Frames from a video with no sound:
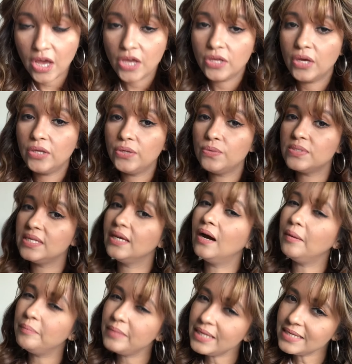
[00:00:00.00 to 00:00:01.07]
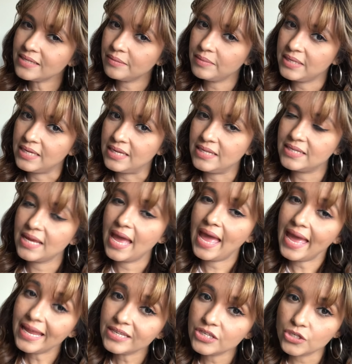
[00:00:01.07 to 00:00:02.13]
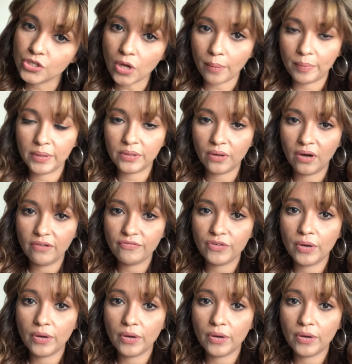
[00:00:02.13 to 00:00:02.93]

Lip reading: you're using a medium heat, and to top it off,